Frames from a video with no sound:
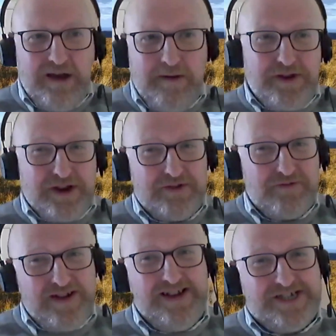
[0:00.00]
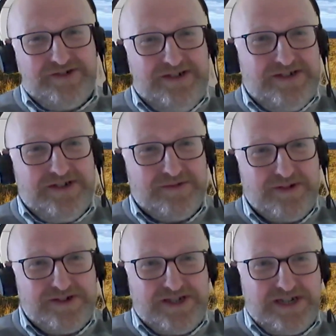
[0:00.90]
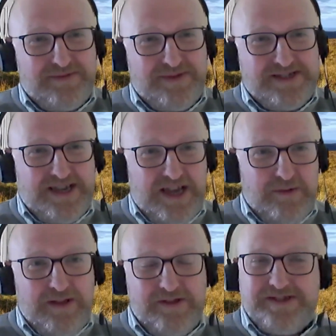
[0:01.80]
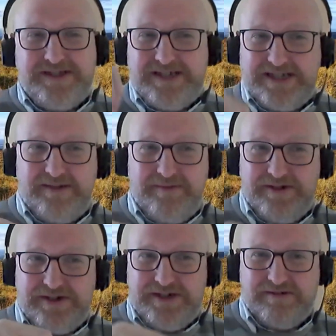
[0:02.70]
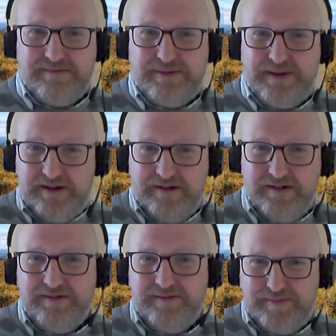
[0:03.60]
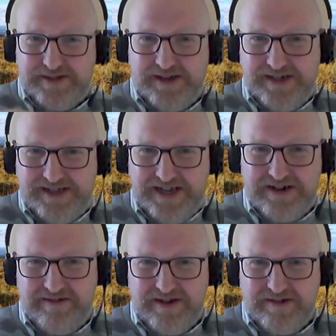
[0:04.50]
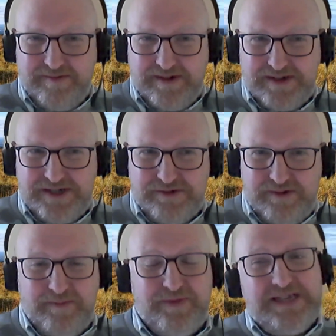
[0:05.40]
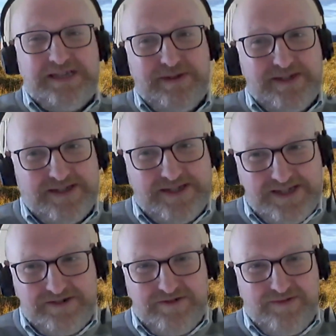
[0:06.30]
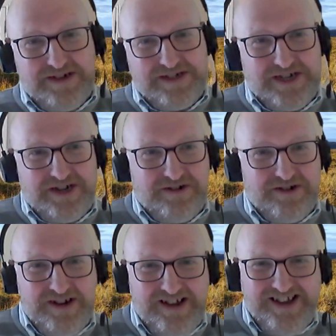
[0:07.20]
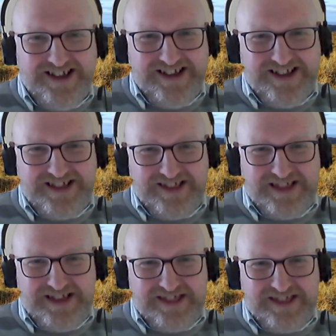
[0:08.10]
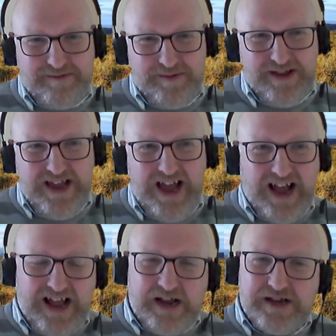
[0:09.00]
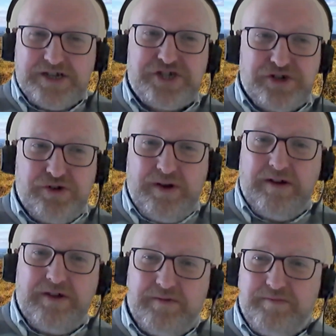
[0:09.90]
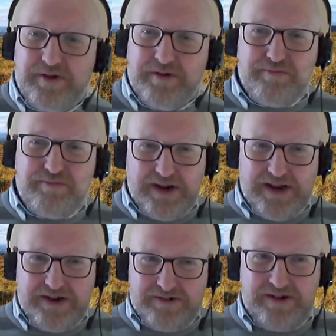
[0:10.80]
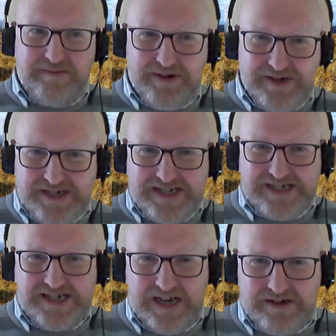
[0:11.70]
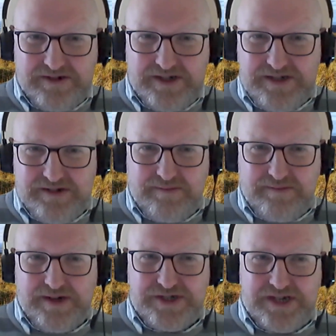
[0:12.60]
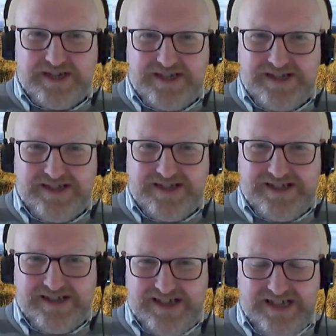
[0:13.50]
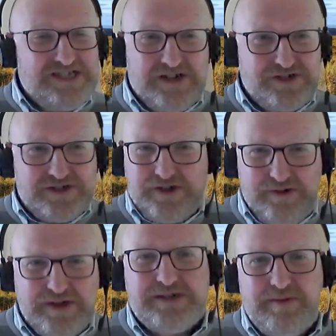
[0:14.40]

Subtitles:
But you can really strengthen your project by saying, well, there's this community group here besides the area we want to do up. These businesses are around here that we would, and kind of show how you're bringing your community together to do the projects. That it's not just going to